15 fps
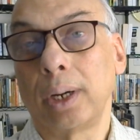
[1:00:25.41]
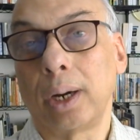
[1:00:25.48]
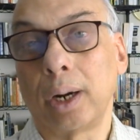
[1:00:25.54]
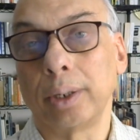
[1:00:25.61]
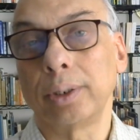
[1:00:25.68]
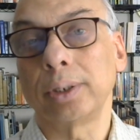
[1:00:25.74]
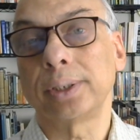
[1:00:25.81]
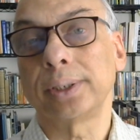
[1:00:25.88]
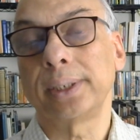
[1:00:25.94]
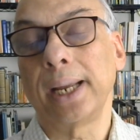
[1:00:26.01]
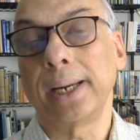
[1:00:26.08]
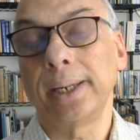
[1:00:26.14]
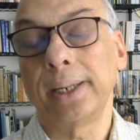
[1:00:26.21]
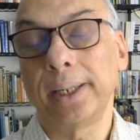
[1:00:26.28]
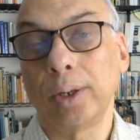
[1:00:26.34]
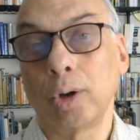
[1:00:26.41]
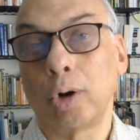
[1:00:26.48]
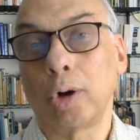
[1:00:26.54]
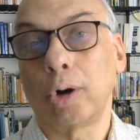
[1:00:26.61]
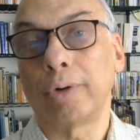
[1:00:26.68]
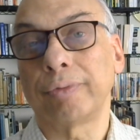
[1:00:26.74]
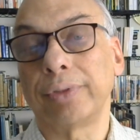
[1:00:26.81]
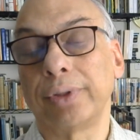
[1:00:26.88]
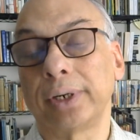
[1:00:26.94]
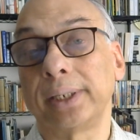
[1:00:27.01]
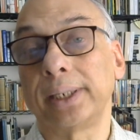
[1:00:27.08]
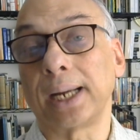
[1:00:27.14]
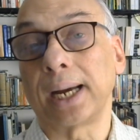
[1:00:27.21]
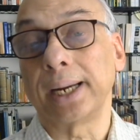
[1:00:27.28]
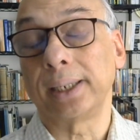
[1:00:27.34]
understanding of the
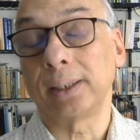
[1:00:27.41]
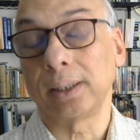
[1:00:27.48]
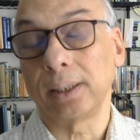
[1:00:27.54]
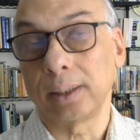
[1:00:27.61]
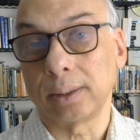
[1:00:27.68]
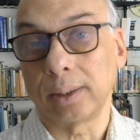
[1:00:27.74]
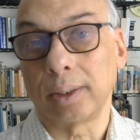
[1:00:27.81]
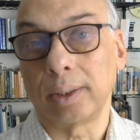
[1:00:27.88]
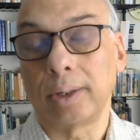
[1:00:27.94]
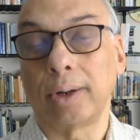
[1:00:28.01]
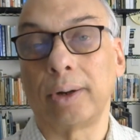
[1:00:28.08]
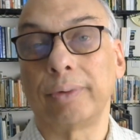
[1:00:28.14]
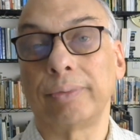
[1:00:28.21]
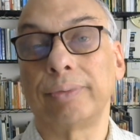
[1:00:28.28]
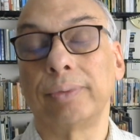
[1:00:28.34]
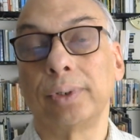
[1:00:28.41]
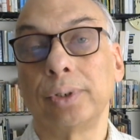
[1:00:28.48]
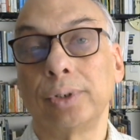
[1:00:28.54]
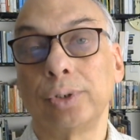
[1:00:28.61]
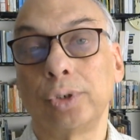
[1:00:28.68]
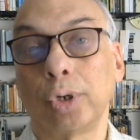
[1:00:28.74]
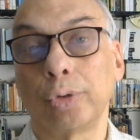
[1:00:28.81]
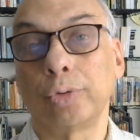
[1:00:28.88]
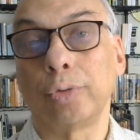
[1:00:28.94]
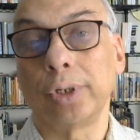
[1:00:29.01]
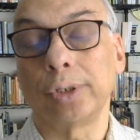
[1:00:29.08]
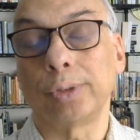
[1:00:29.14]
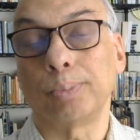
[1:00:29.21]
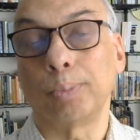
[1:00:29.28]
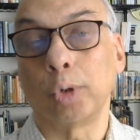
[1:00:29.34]
title of
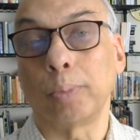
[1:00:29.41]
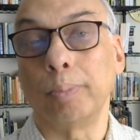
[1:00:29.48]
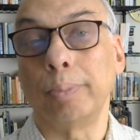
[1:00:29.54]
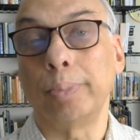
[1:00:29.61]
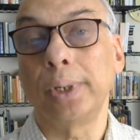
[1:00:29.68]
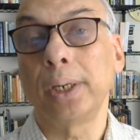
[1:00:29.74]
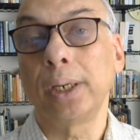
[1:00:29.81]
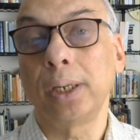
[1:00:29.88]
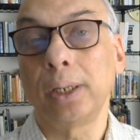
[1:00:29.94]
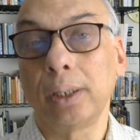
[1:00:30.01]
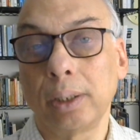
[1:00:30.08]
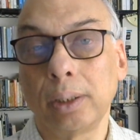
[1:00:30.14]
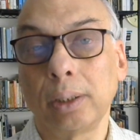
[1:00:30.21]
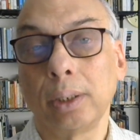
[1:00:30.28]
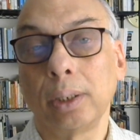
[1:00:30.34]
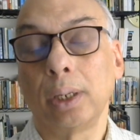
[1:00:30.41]
Chaudhuri's book, Being,